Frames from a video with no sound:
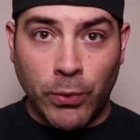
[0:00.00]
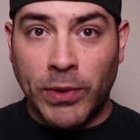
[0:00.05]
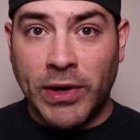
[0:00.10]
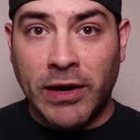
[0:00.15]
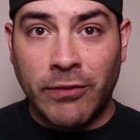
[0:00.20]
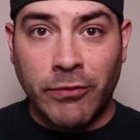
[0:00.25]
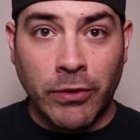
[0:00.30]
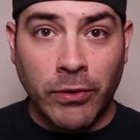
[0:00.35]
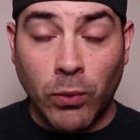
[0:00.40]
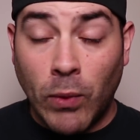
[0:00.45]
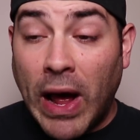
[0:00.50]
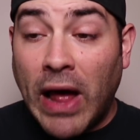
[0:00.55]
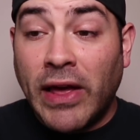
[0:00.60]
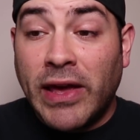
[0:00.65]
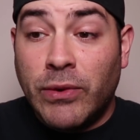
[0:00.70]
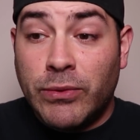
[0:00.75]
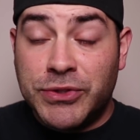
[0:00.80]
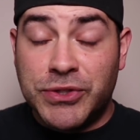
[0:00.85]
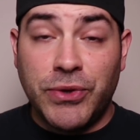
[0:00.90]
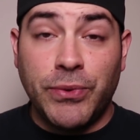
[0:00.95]
or whatever while
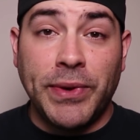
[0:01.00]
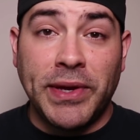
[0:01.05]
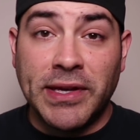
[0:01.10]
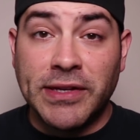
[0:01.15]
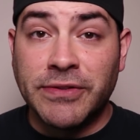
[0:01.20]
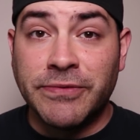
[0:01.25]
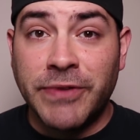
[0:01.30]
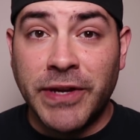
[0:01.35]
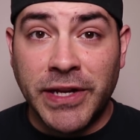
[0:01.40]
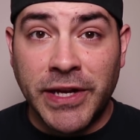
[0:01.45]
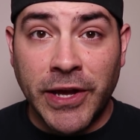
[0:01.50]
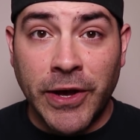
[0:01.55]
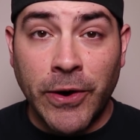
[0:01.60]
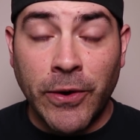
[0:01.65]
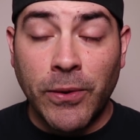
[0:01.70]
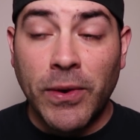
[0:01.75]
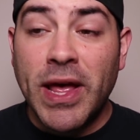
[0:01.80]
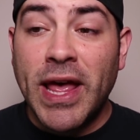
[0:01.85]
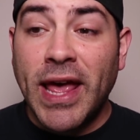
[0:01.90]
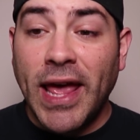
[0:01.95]
he was doing his
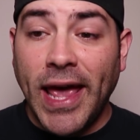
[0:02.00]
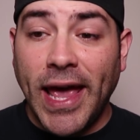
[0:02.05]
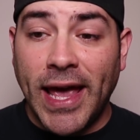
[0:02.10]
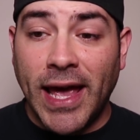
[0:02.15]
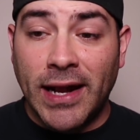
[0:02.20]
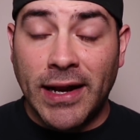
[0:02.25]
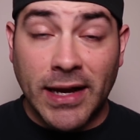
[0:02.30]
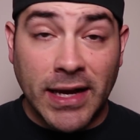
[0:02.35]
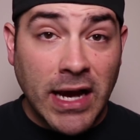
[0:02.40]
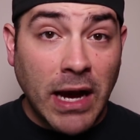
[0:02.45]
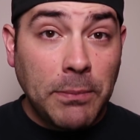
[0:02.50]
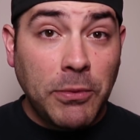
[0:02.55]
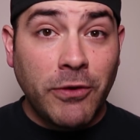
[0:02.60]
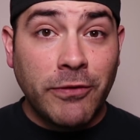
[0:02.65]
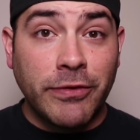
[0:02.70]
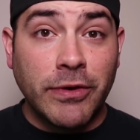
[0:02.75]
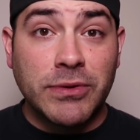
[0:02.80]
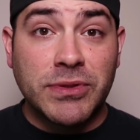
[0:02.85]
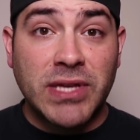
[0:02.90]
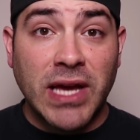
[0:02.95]
video, and a couple
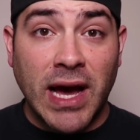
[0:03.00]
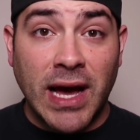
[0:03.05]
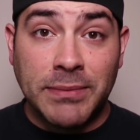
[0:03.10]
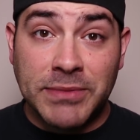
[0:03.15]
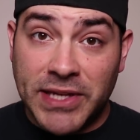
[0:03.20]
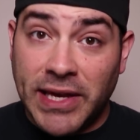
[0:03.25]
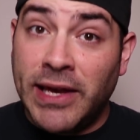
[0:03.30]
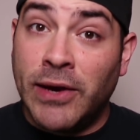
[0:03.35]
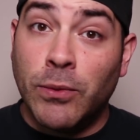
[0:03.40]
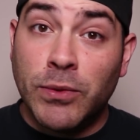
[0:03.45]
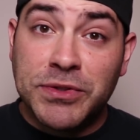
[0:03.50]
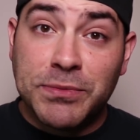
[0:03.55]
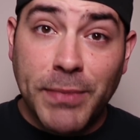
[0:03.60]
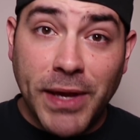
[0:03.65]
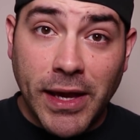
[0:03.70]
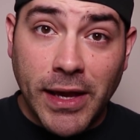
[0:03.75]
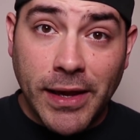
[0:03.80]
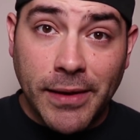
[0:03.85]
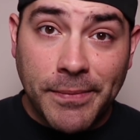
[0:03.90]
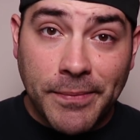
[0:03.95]
of those times it was
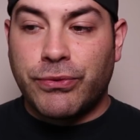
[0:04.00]
me.